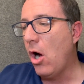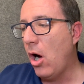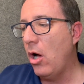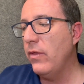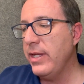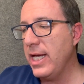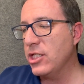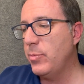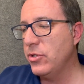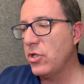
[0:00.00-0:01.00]
All the
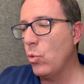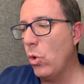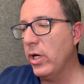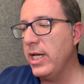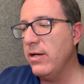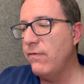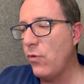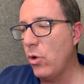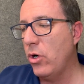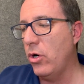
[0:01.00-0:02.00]
experts are working
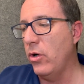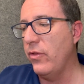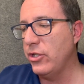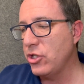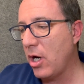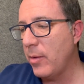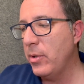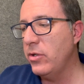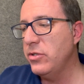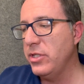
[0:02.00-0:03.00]
for her the
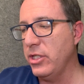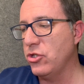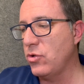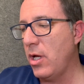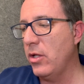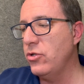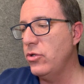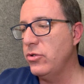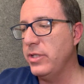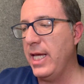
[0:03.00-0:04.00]
charmers,
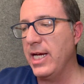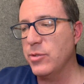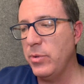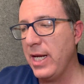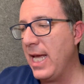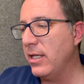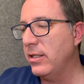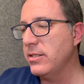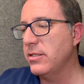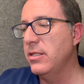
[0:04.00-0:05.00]
astrologers, the expert
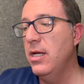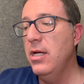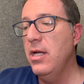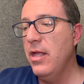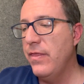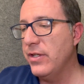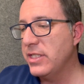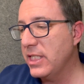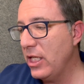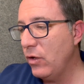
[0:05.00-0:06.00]
analysts, the
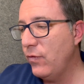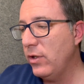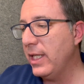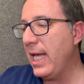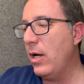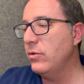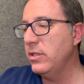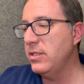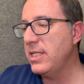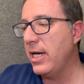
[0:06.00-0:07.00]
skillful
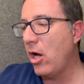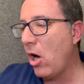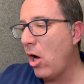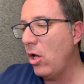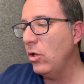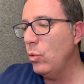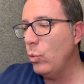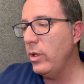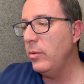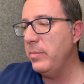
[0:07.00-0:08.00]
accountants, and all
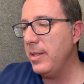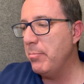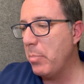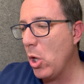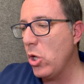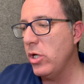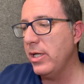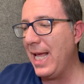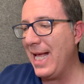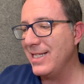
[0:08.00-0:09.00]
will be
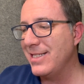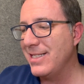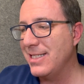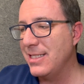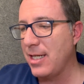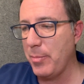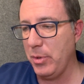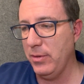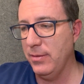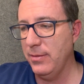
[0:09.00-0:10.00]
burned as stubble.